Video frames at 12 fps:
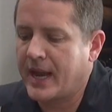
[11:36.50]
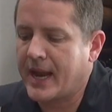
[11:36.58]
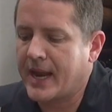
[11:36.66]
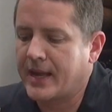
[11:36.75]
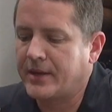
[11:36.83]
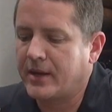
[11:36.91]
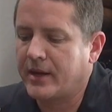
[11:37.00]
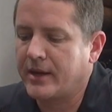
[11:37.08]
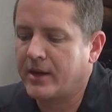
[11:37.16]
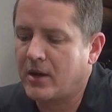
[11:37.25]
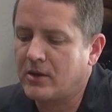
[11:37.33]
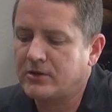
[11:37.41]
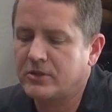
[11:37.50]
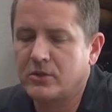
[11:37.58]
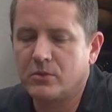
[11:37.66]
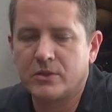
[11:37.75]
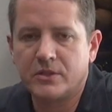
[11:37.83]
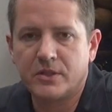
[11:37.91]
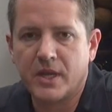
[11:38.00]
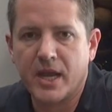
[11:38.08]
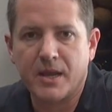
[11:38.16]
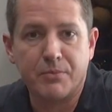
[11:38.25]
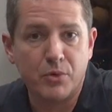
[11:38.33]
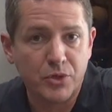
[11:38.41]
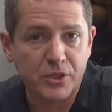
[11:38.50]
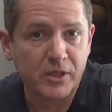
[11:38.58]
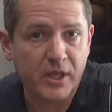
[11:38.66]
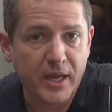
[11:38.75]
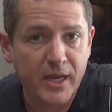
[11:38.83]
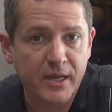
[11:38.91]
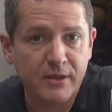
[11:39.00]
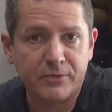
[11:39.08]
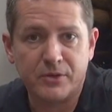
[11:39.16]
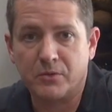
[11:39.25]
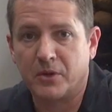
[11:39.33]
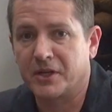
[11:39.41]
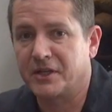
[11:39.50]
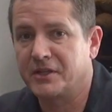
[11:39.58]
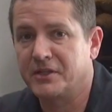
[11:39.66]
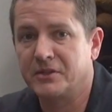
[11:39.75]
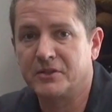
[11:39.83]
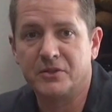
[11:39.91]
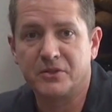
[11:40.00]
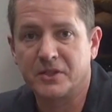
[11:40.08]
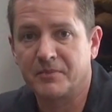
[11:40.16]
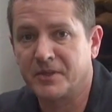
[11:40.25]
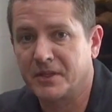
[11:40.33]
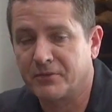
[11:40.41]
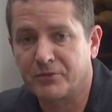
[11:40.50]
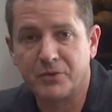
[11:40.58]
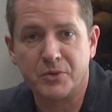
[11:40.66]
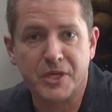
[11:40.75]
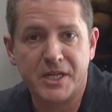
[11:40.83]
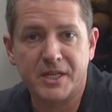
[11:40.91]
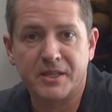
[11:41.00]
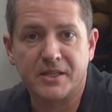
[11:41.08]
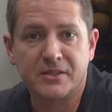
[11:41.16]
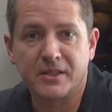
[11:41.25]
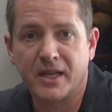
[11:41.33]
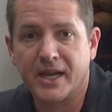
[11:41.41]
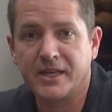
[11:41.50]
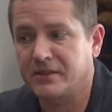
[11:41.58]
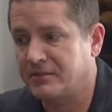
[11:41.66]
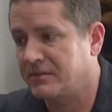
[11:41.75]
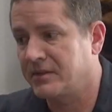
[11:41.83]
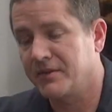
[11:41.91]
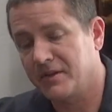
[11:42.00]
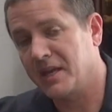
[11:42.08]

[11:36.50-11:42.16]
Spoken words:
And I also would say Beaujolais if you wanted to do something fruity that's light, and